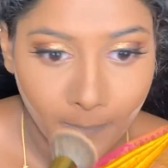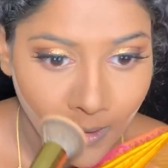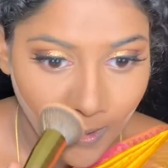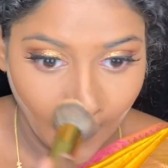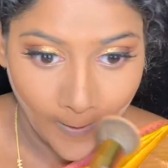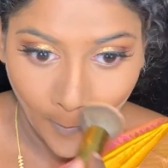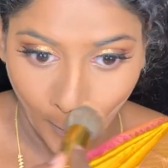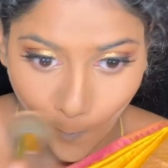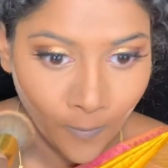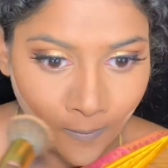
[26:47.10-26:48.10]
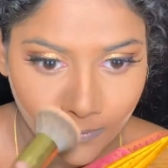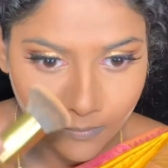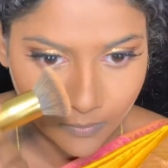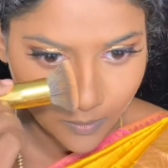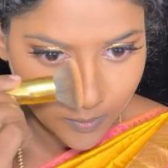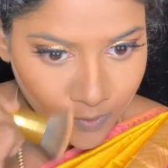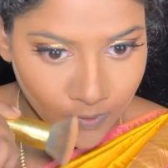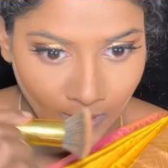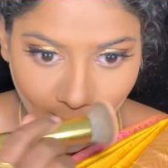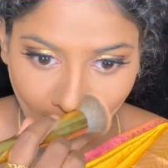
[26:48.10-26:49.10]
part alone, so
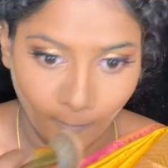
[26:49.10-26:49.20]
that